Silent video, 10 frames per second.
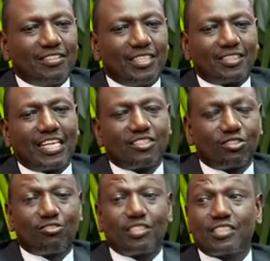
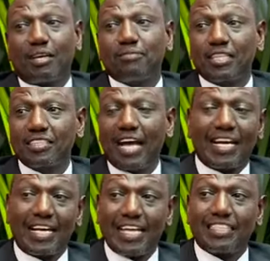discussion on the subject
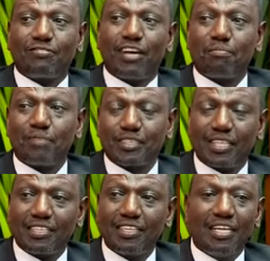and
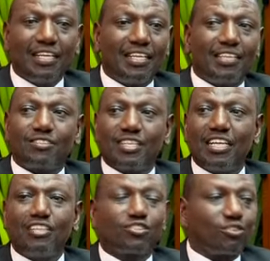95% is about is something
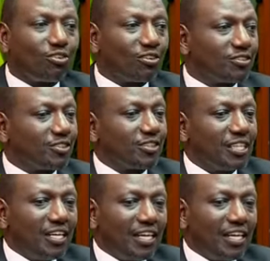insults else.